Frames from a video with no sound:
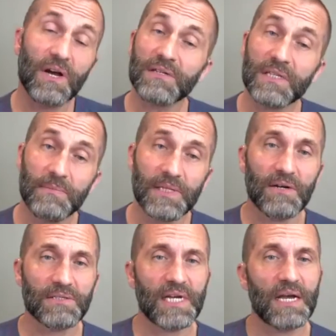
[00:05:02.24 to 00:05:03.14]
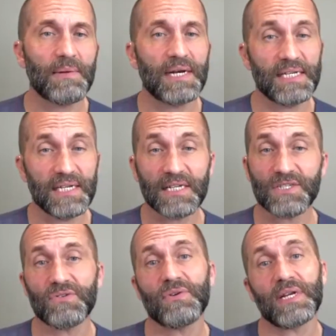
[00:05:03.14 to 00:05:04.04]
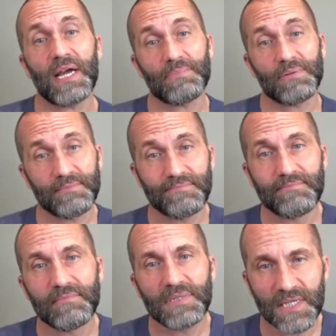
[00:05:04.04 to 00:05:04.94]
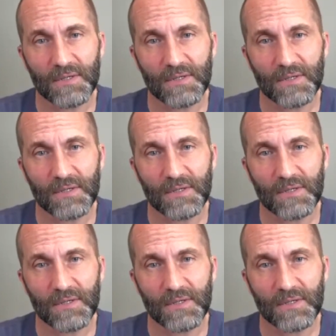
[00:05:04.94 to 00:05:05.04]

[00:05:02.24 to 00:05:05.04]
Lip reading: to them a long time, and I need to not screw it up. So